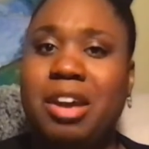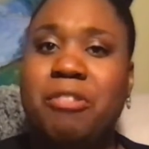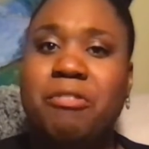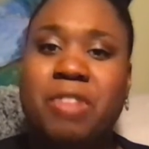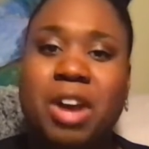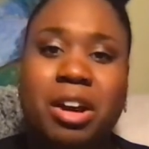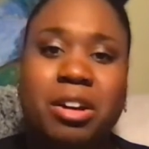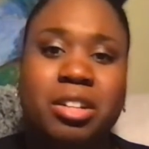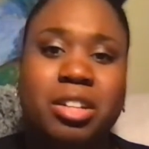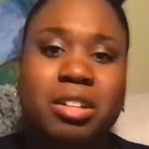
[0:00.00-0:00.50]

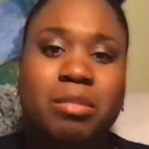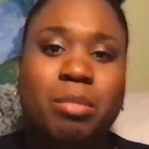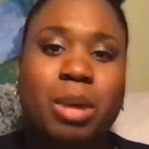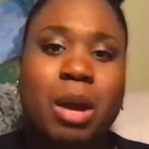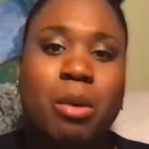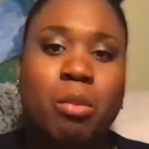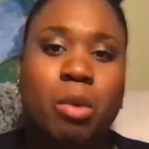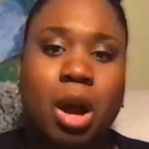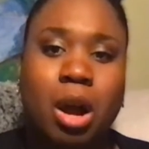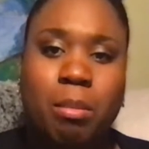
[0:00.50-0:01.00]
founded
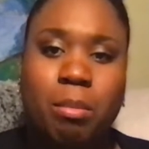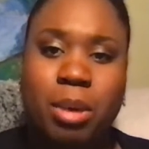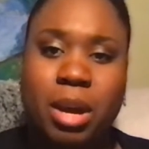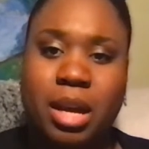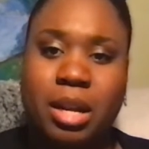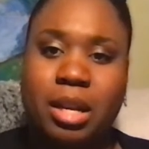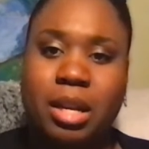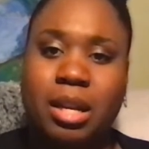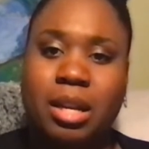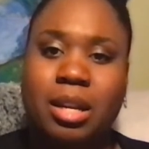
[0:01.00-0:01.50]
by Rob
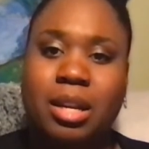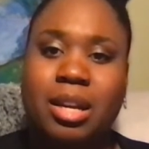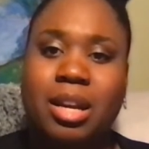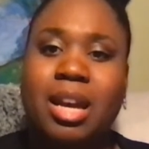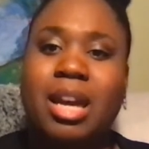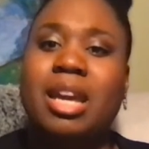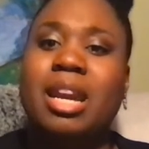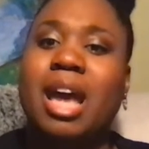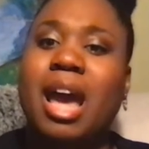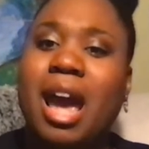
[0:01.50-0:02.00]
Penny
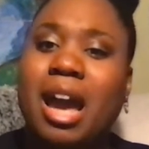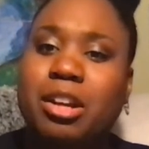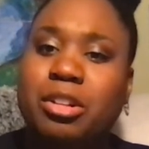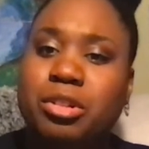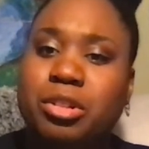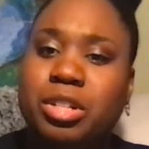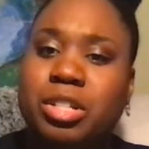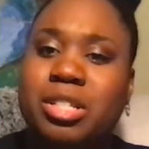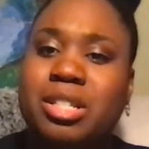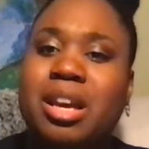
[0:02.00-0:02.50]
and
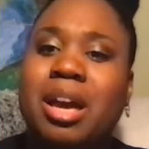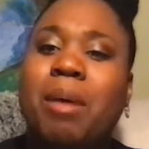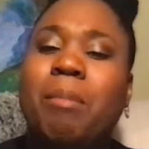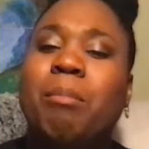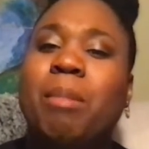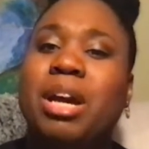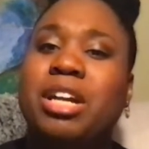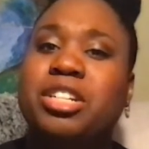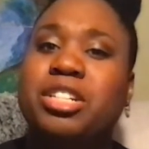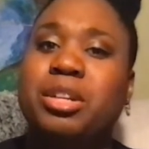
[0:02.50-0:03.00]
actress
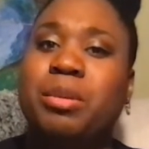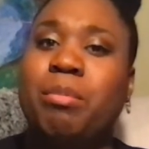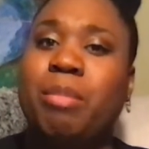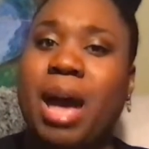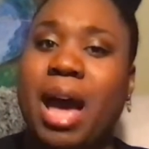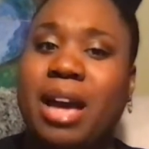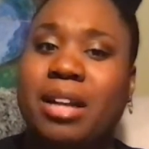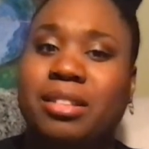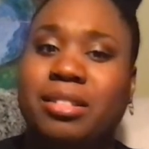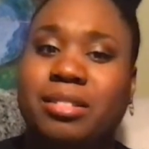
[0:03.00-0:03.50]
Misha
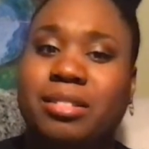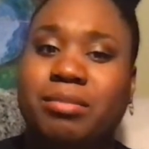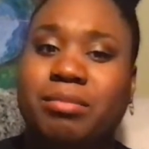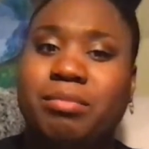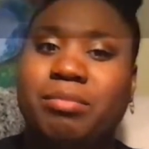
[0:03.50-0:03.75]
Batten.